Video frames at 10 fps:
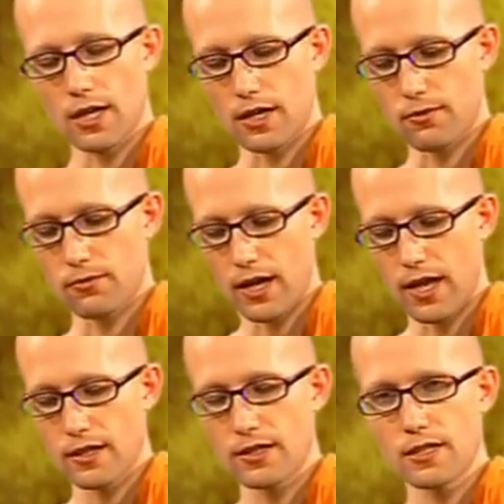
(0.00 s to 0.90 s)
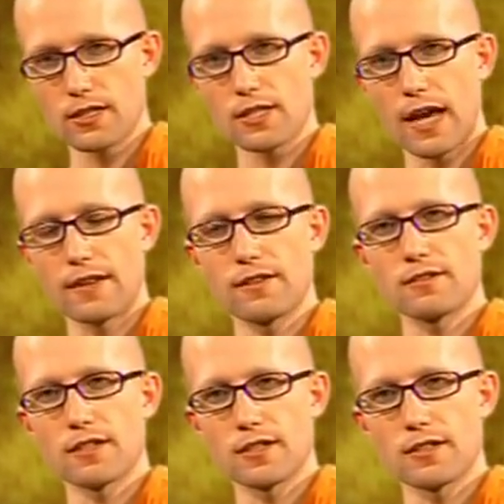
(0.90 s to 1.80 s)
uh, realities at the
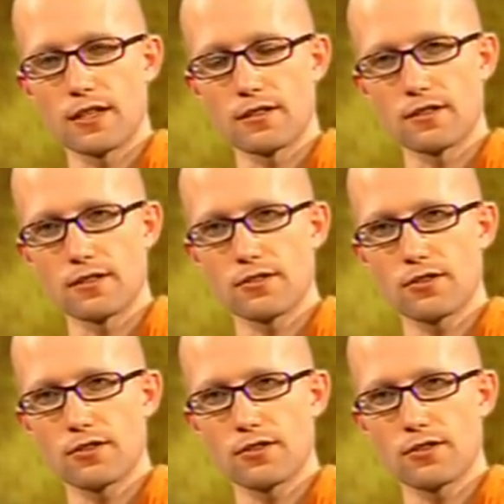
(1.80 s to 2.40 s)
six senses.